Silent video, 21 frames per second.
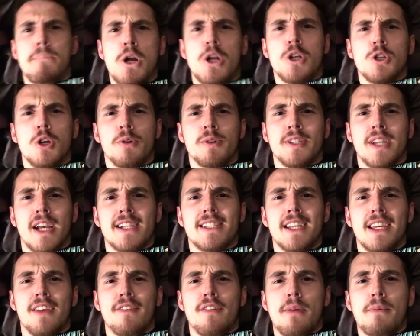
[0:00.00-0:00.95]
But as always, guys,
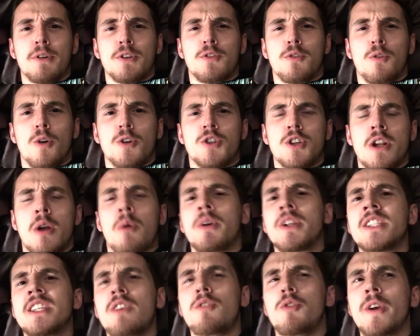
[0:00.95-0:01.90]
thank you very much for watching. I want
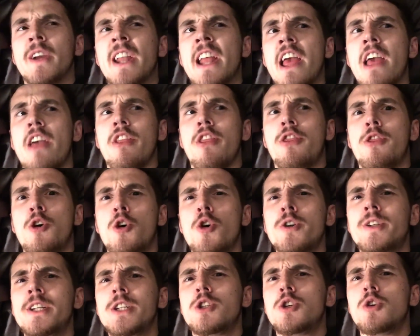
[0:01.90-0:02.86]
to see if we can hit
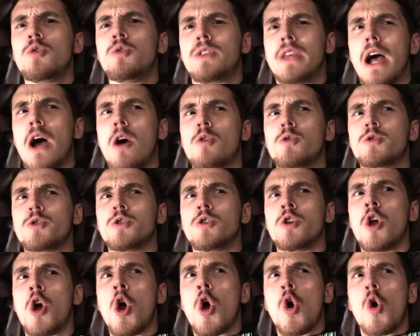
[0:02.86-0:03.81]
thirty-two
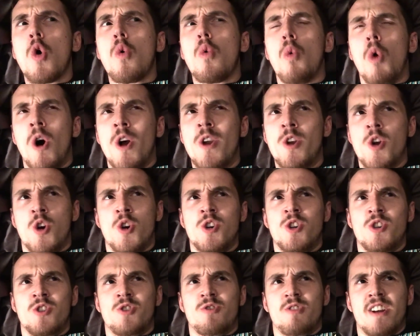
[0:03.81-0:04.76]
thousand one
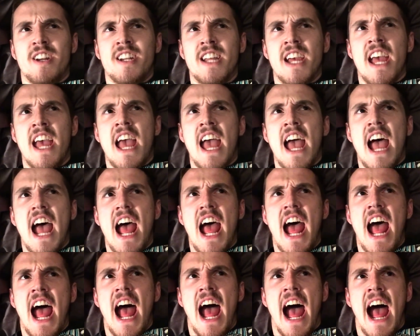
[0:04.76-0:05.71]
hundred.
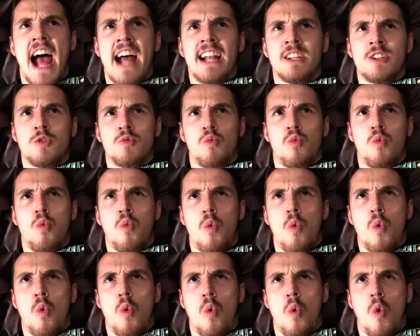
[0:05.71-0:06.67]
and
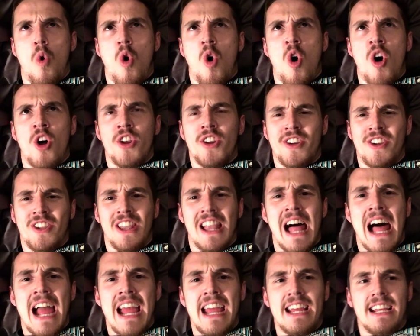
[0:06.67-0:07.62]
one
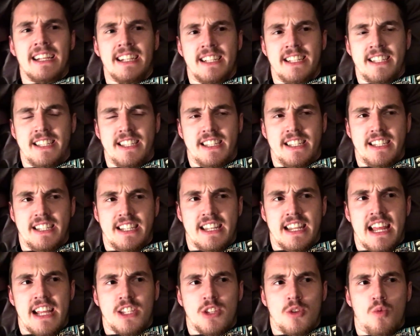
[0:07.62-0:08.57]
likes.
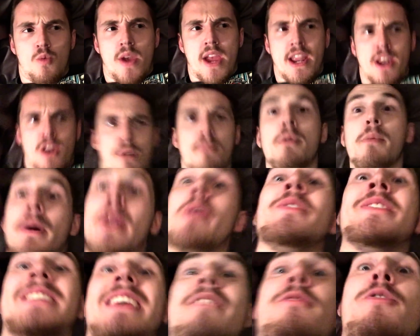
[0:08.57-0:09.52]
That's a weird number, but I want
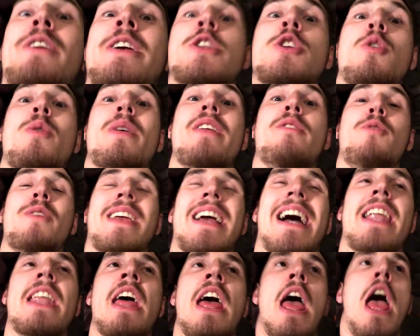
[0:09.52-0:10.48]
to see if we can do it, and if we
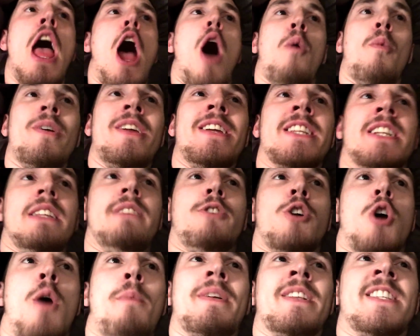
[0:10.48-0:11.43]
can, I want you to leave a
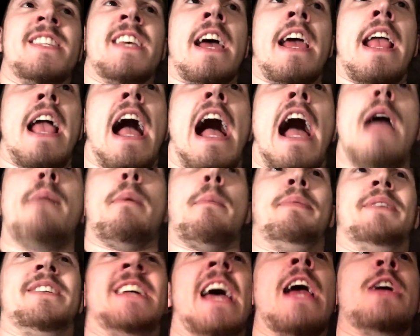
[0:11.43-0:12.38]
comment saying, I'm a
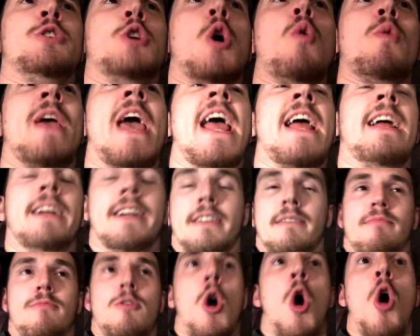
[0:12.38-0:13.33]
potato king,
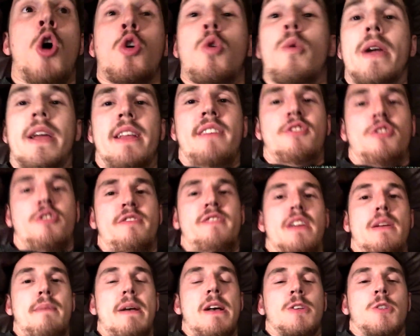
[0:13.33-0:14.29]
or queen if you're a
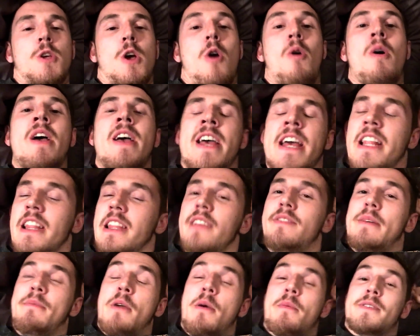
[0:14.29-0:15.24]
female, so leave
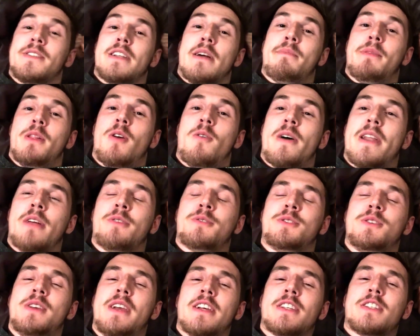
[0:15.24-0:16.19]
them comments down below, and I'll
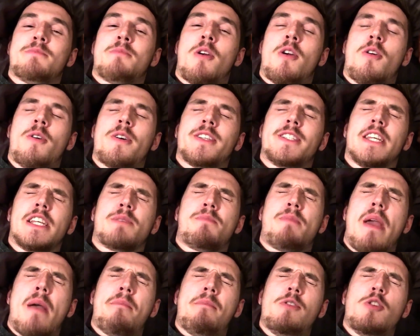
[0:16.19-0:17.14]
see you guys tomorrow at six
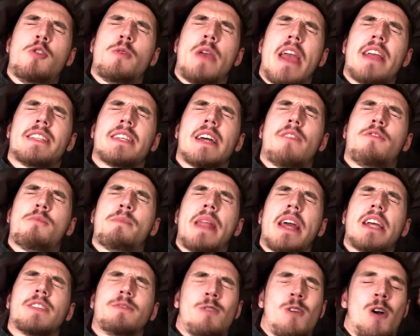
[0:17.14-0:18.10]
p m U K time for my
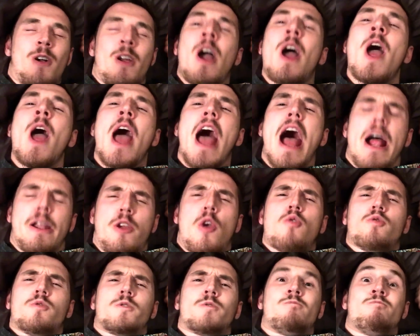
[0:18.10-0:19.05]
next vlog.
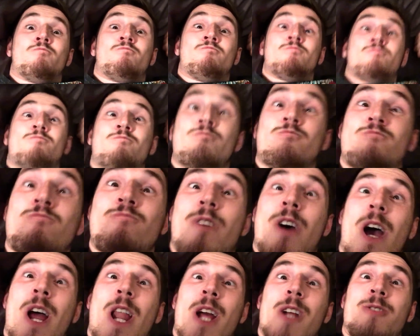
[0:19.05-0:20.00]
Adios.
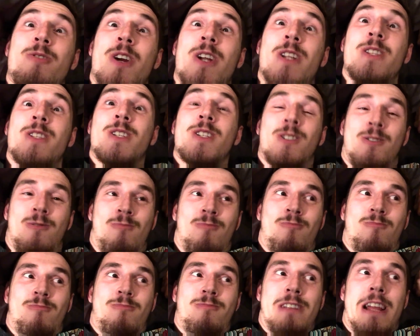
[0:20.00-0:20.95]
I like droids,
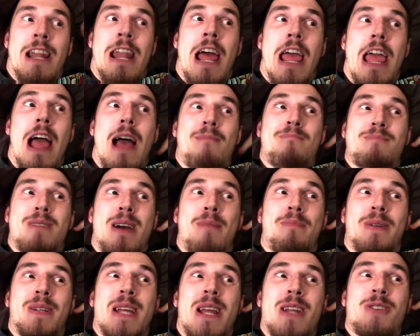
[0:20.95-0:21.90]
and I am a
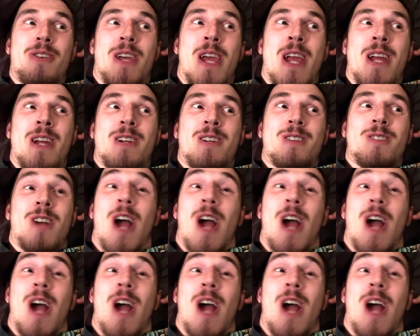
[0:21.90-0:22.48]
potato king.